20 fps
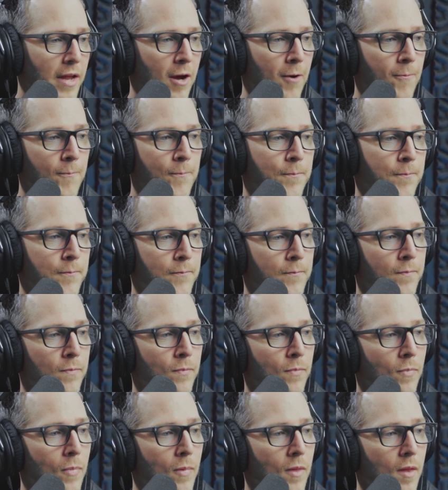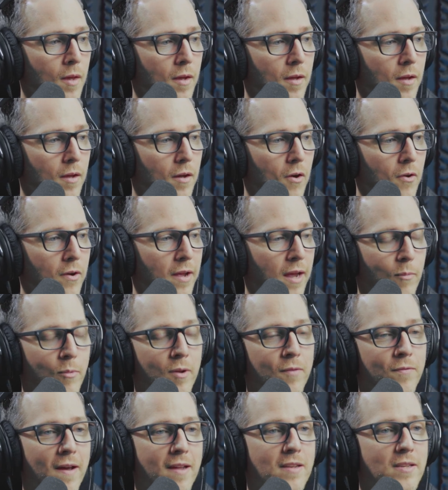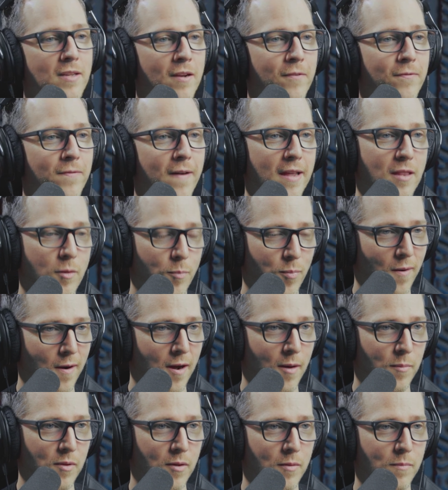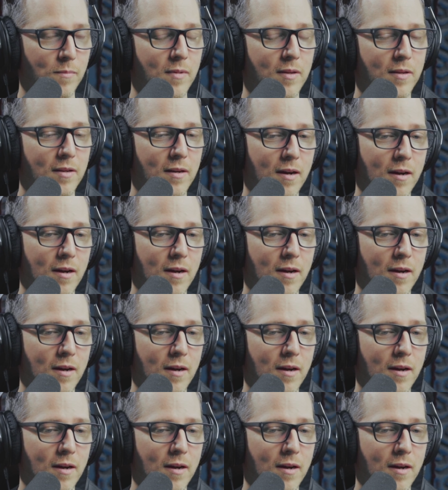So now, okay, we've identified the problem.